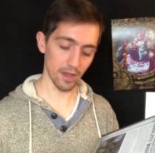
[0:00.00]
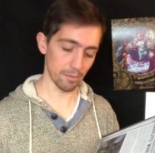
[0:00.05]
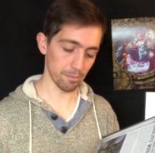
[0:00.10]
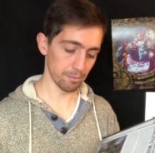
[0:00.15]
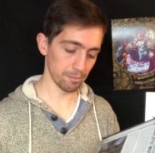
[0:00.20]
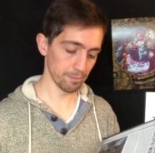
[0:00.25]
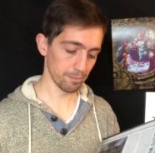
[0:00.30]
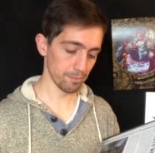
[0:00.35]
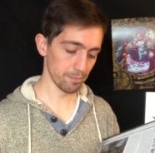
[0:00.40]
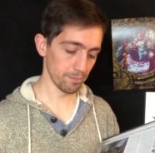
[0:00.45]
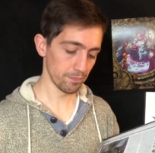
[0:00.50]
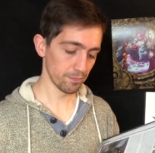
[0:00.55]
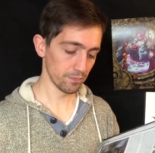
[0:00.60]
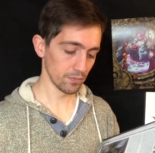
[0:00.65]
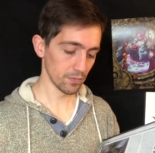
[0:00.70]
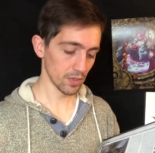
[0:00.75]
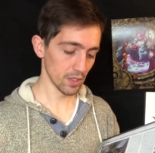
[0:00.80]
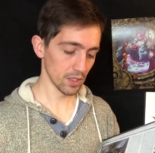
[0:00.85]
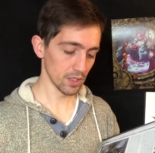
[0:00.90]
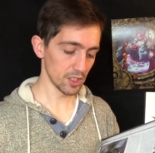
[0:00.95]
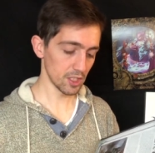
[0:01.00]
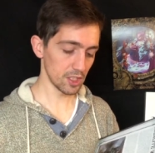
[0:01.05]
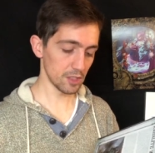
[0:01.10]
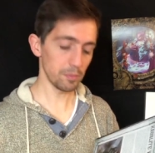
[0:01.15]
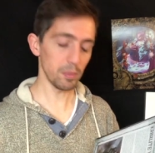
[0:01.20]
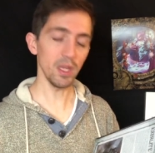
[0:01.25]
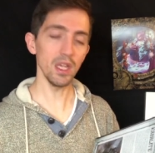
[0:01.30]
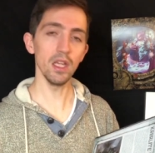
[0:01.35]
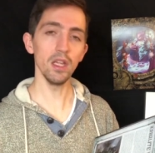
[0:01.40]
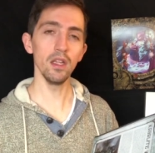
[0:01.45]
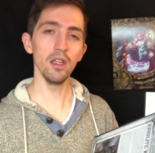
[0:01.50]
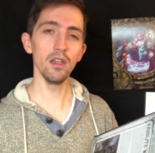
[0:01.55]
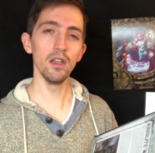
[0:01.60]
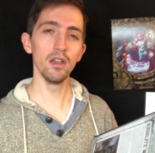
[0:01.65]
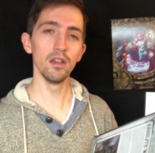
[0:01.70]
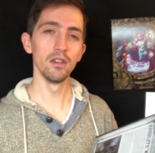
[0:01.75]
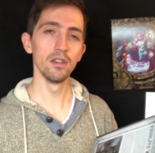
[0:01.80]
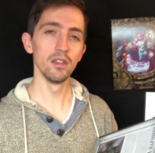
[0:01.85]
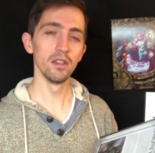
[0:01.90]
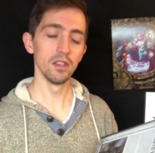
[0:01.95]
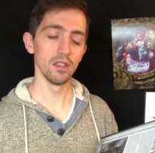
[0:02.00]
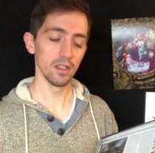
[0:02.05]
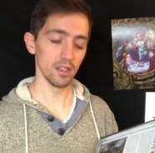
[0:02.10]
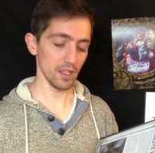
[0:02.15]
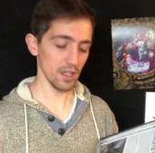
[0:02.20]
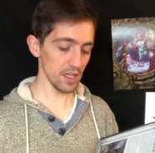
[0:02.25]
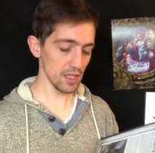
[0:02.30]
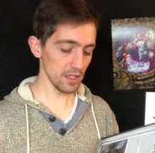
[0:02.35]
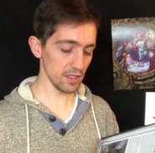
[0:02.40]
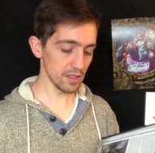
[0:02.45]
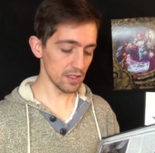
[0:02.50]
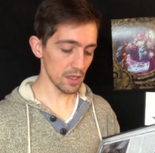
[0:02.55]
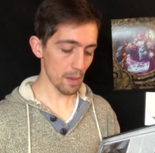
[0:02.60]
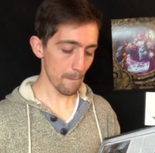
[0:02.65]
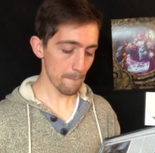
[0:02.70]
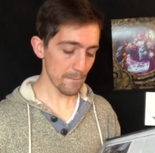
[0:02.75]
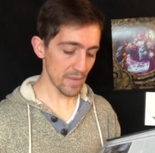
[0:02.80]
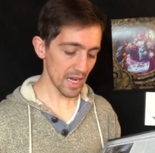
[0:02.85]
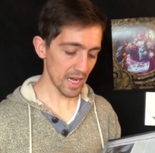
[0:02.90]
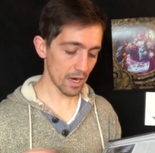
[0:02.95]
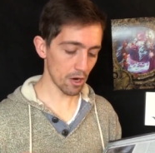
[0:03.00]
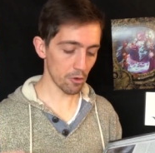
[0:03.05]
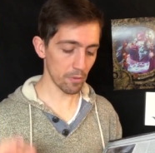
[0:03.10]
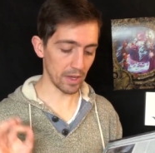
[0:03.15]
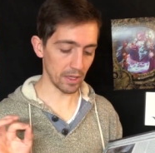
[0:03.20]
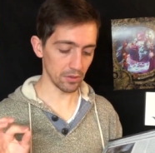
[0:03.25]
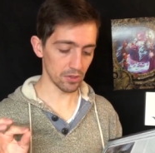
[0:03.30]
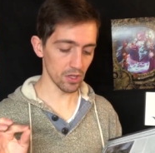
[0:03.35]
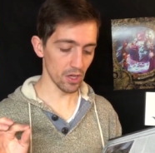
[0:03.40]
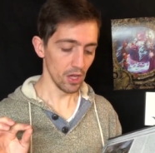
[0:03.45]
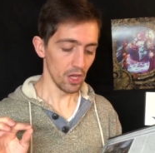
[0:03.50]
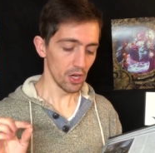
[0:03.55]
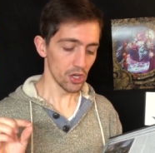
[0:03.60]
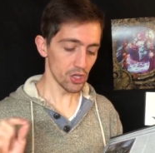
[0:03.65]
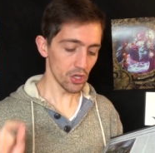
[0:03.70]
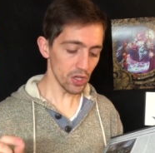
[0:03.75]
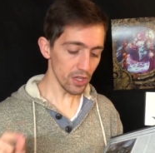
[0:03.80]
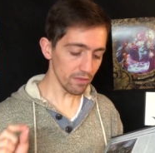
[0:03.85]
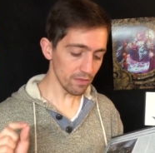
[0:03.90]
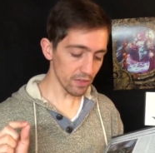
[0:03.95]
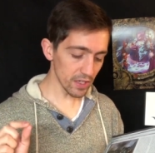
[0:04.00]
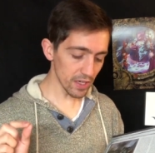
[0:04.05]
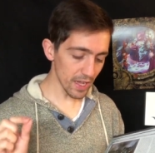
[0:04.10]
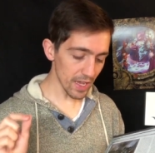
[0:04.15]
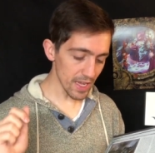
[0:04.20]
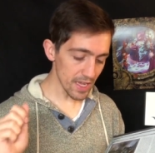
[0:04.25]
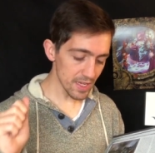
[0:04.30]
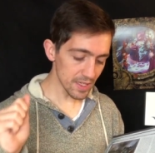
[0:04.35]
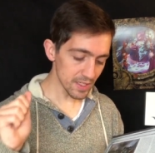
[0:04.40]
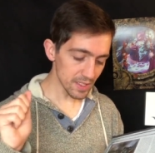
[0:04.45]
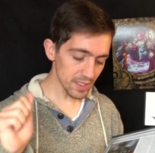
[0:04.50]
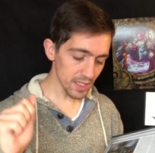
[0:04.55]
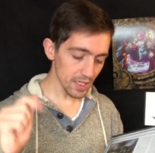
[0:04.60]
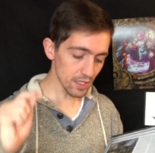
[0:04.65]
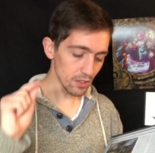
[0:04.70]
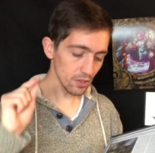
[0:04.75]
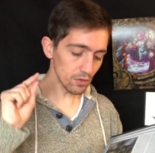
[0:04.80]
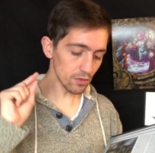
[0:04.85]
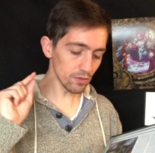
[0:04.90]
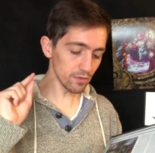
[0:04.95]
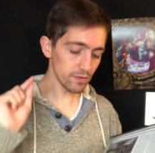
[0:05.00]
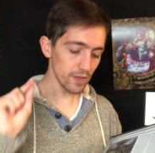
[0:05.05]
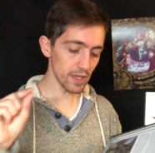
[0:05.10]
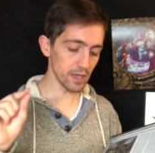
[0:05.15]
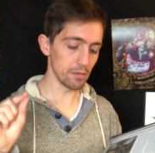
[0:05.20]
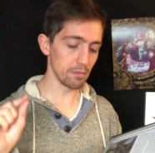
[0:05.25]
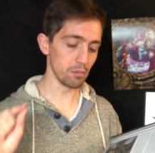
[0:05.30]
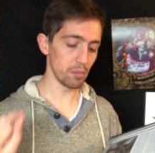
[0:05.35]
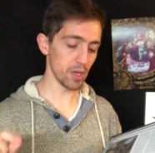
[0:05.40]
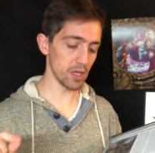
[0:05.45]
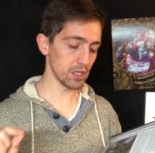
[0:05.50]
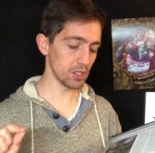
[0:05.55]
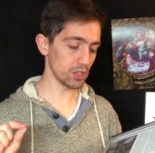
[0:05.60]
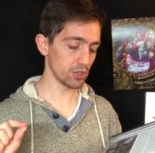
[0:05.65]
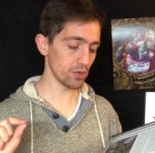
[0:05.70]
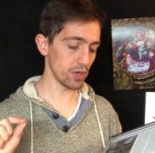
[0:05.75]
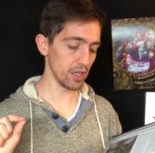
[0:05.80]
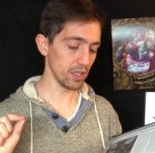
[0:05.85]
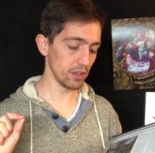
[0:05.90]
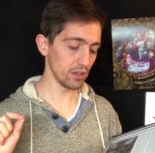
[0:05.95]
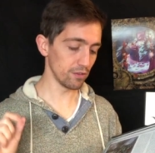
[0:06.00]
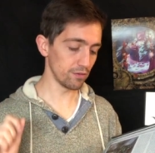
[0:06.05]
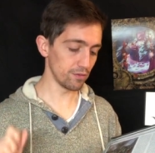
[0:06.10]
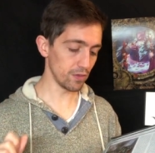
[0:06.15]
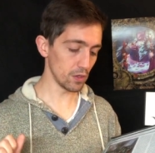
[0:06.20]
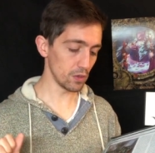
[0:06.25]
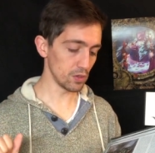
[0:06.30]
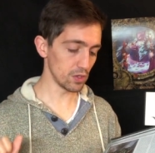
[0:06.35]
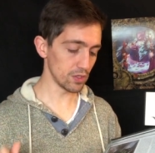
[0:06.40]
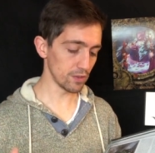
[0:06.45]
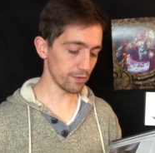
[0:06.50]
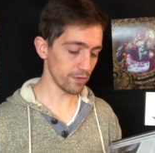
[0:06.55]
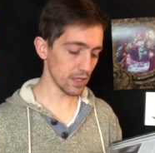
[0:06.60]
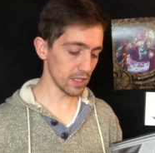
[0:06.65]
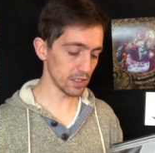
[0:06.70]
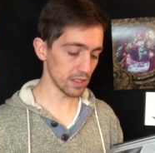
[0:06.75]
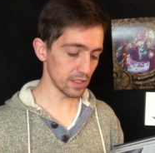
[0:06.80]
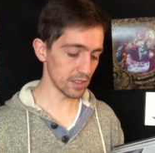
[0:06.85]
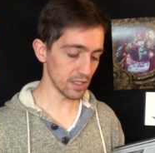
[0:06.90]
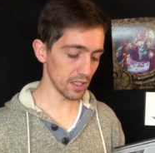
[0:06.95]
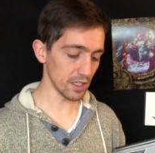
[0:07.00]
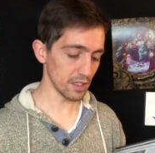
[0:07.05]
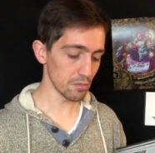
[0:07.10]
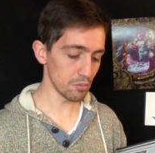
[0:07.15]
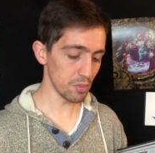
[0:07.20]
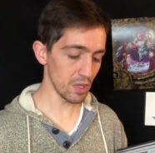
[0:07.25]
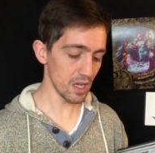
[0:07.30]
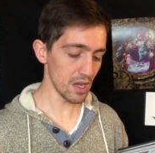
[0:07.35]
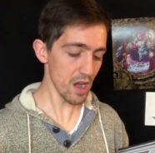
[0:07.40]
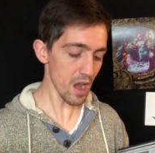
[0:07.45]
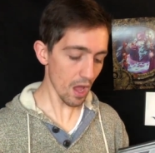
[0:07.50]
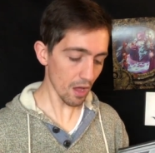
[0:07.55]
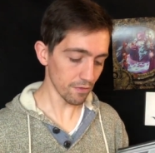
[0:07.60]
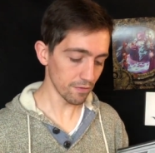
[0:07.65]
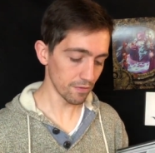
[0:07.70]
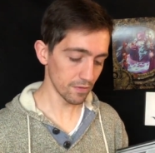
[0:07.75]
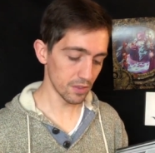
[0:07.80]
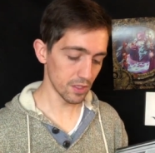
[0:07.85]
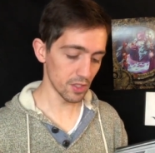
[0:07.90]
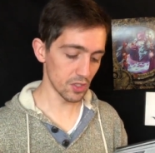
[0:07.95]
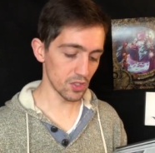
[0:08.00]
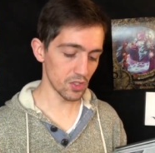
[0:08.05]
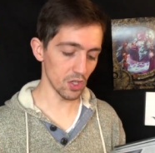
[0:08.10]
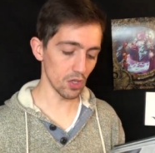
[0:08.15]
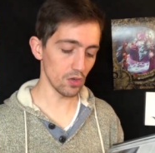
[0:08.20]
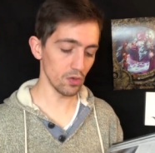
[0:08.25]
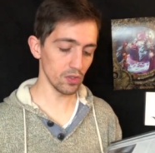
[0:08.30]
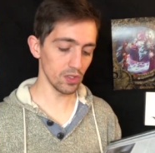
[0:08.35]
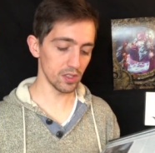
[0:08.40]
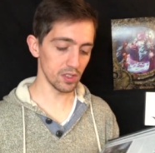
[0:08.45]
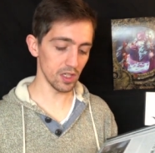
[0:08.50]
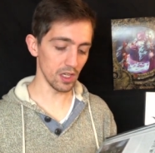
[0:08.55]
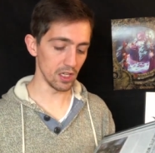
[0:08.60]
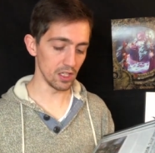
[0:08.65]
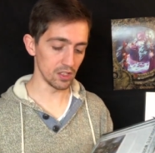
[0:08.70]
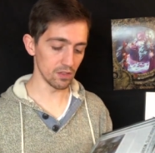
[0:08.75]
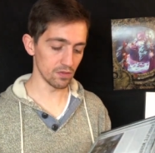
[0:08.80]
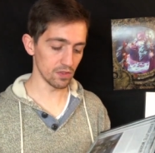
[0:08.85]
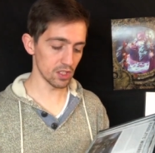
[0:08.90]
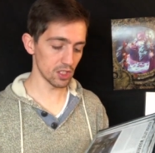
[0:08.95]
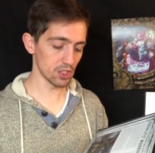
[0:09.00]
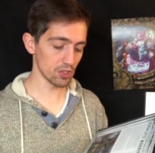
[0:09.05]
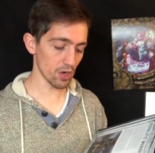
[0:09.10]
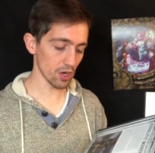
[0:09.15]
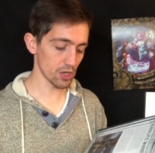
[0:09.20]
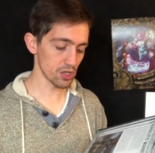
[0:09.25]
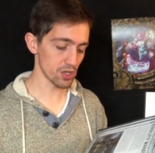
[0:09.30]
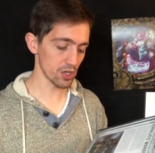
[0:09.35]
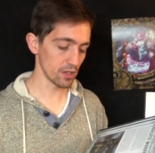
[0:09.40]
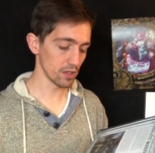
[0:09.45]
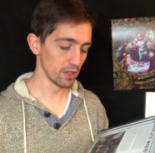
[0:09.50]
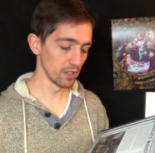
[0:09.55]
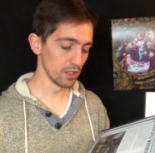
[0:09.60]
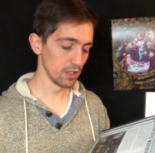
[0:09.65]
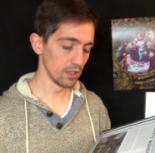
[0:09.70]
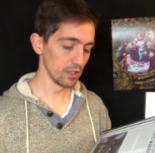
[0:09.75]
them. Speed is paramount. Should even a single Venom penetrate the foe's defenses, it can be enough to sow the seeds of destruction.